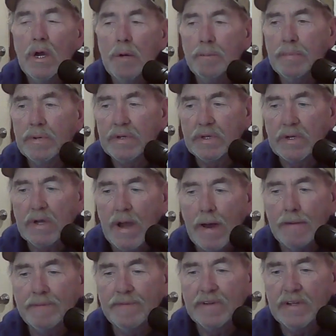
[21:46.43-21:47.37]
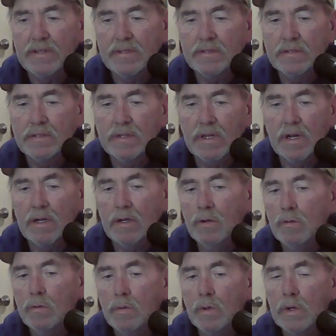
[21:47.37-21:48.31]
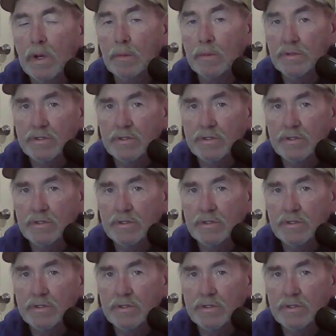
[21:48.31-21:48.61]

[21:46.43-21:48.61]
but the confidence that I knew what I was